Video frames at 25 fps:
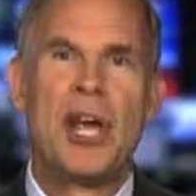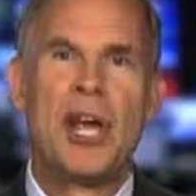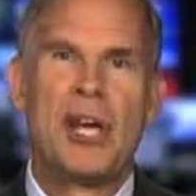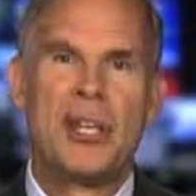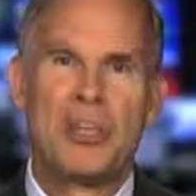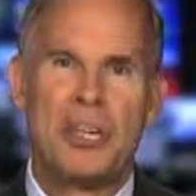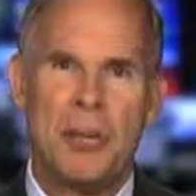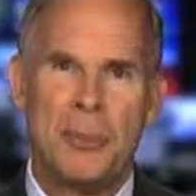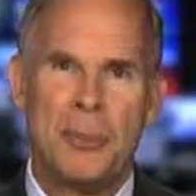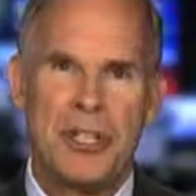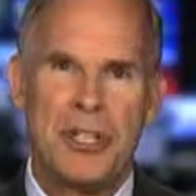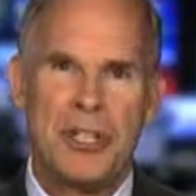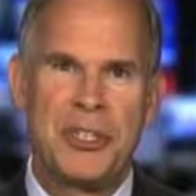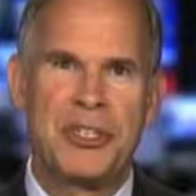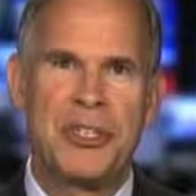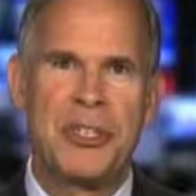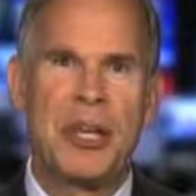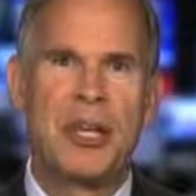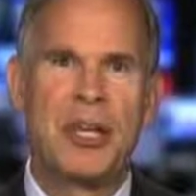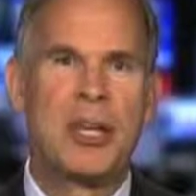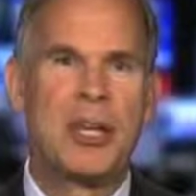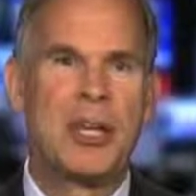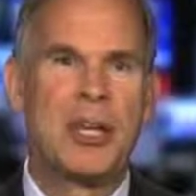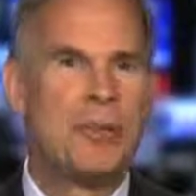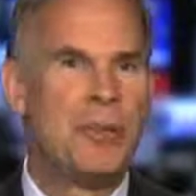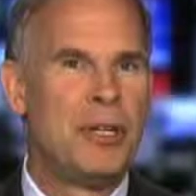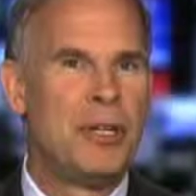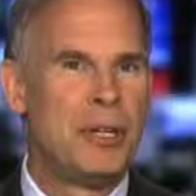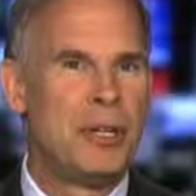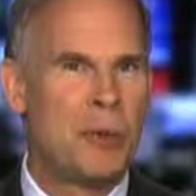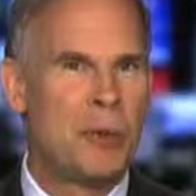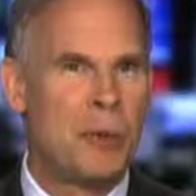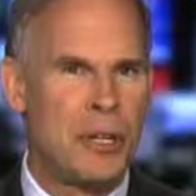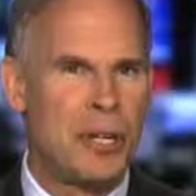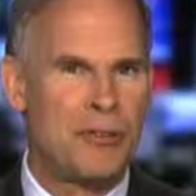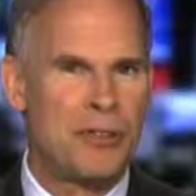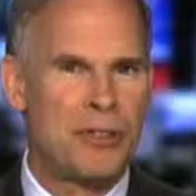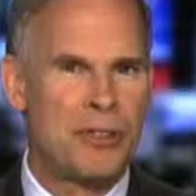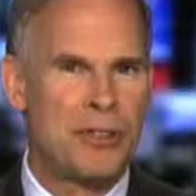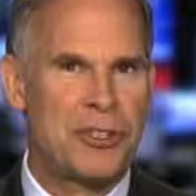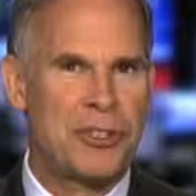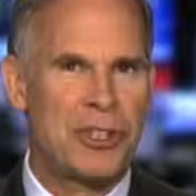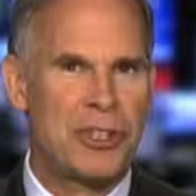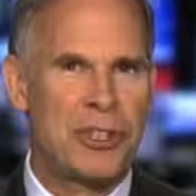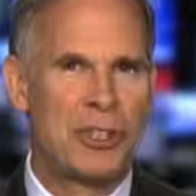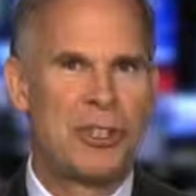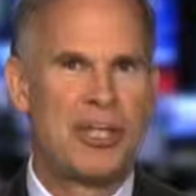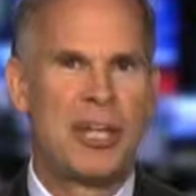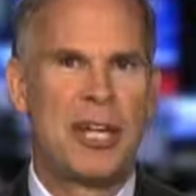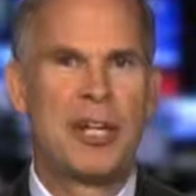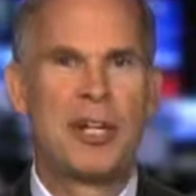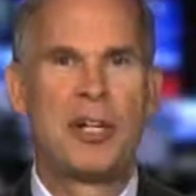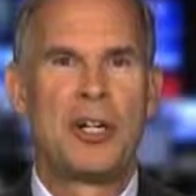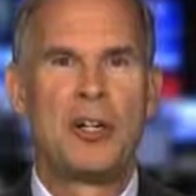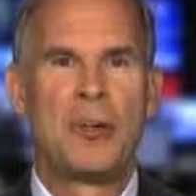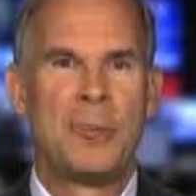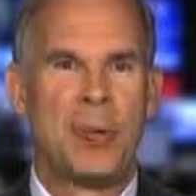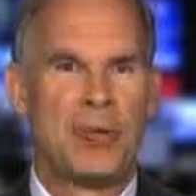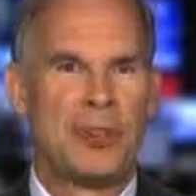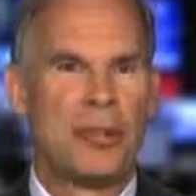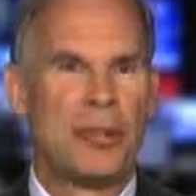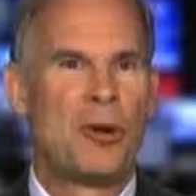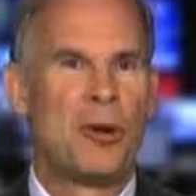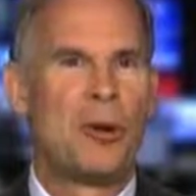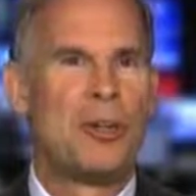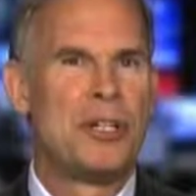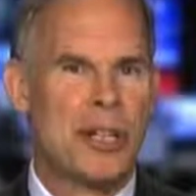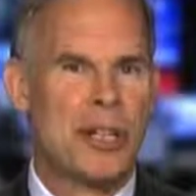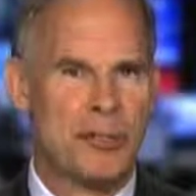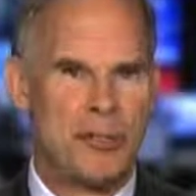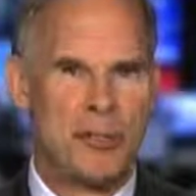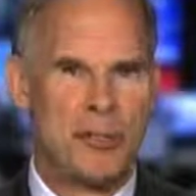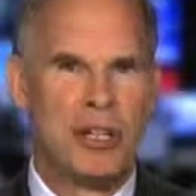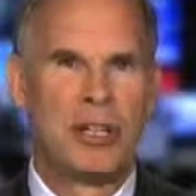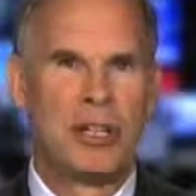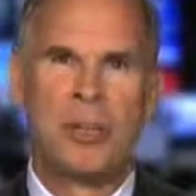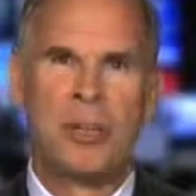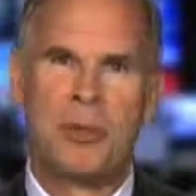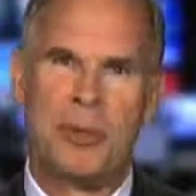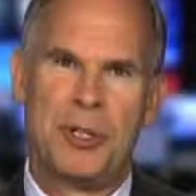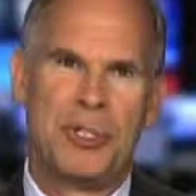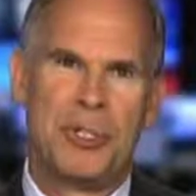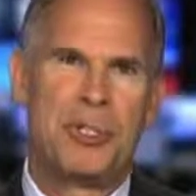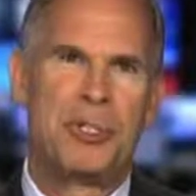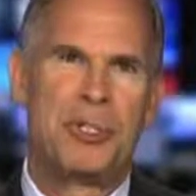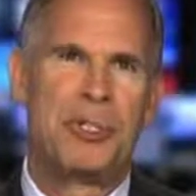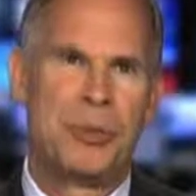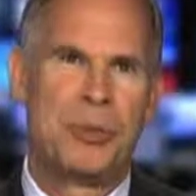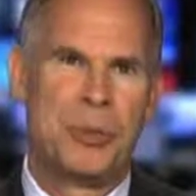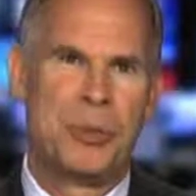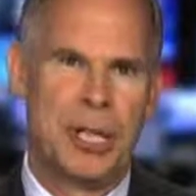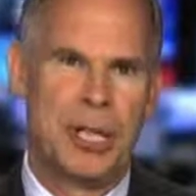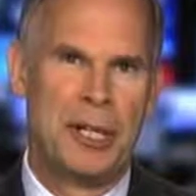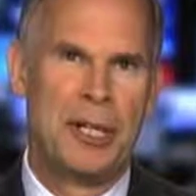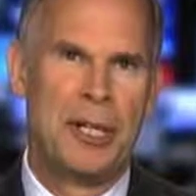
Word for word: limits. It can be a great facilitator, but there are definite limits to it.